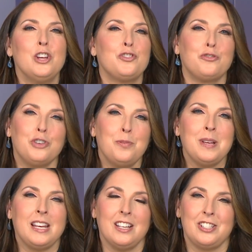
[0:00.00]
Drew
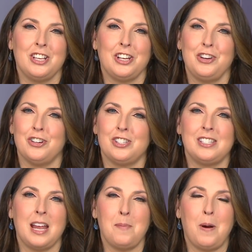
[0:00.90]
McKissick, your
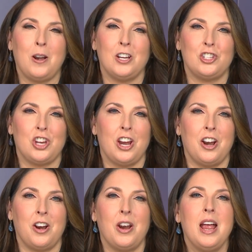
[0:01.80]
state party
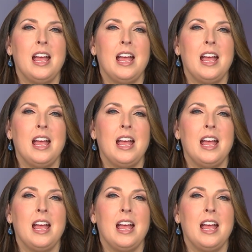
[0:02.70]
chair,